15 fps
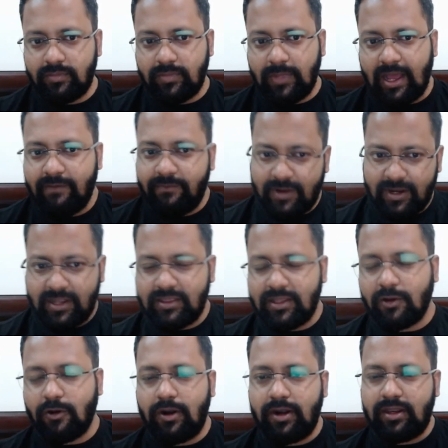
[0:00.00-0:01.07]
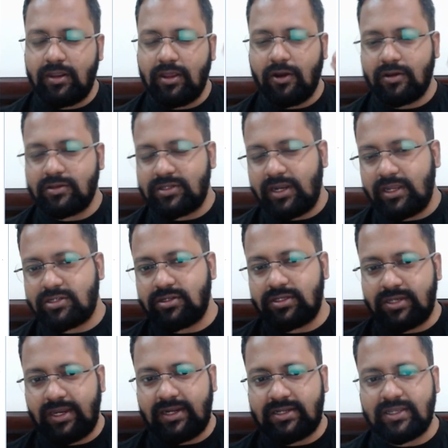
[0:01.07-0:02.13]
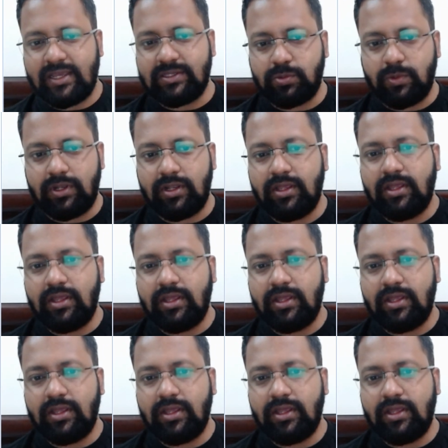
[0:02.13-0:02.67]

I've written the oxidation states as well.